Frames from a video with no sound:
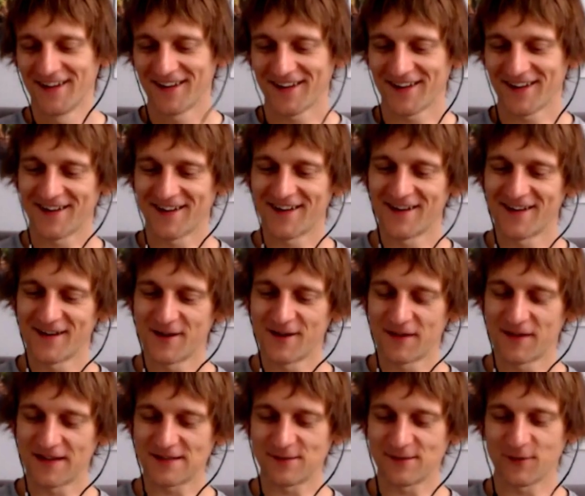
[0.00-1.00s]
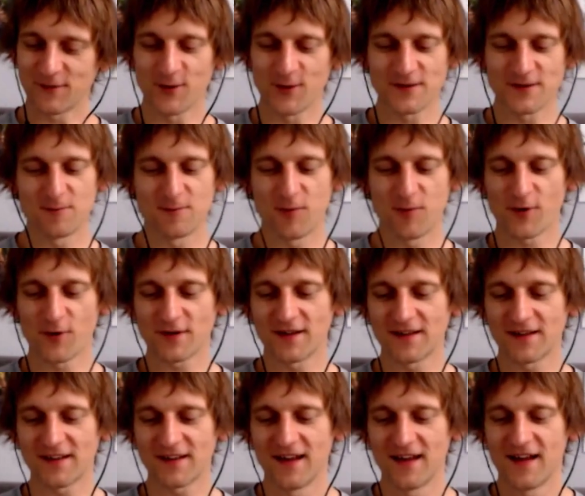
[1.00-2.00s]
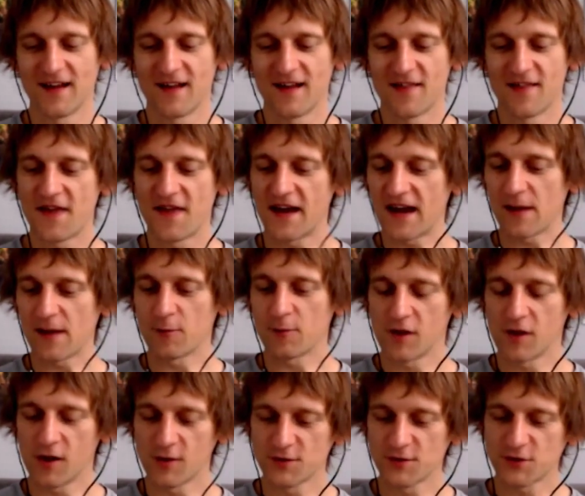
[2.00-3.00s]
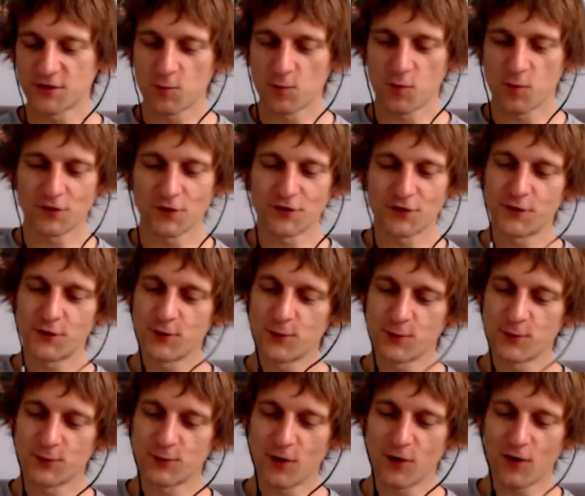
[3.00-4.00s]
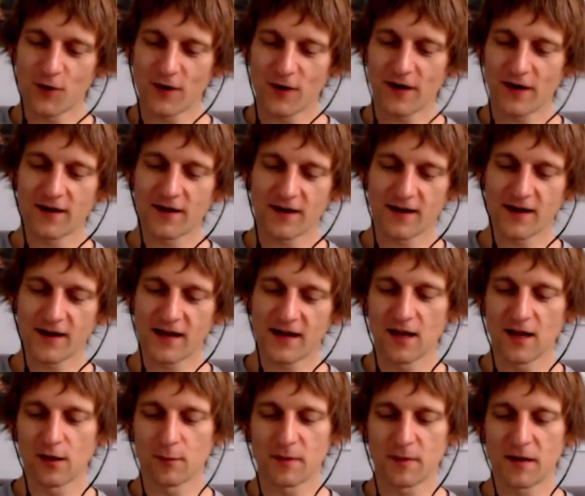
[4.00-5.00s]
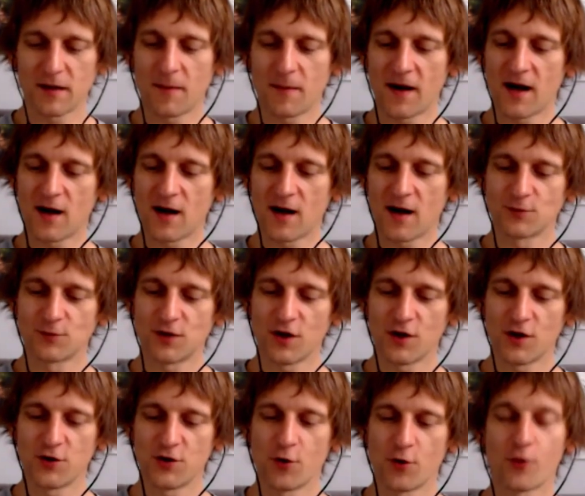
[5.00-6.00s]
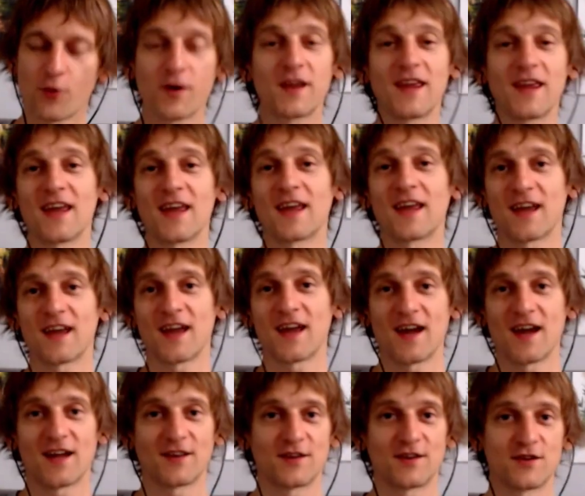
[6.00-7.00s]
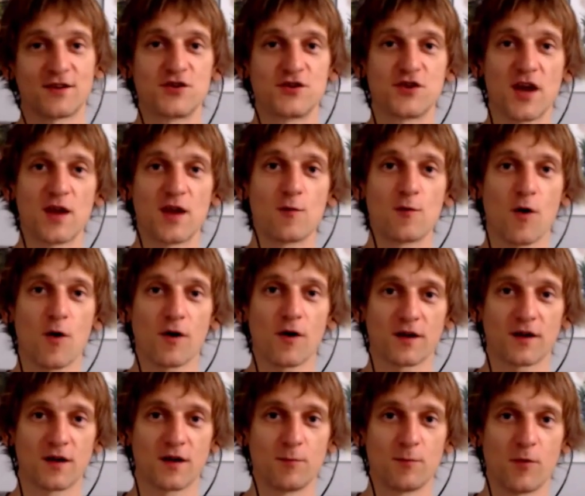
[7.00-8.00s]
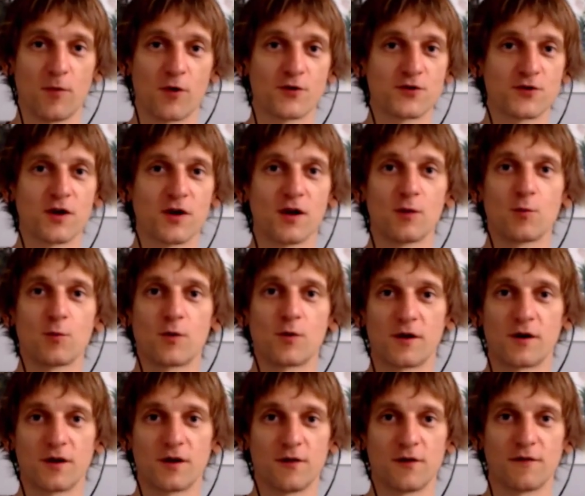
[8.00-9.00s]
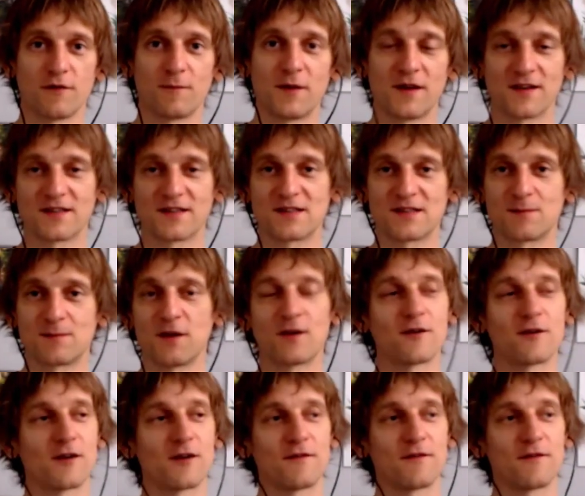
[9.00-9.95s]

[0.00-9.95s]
That's of course important. Then I will also want to talk a little bit about your gig at JWOC in Portugal, where you've been a speaker.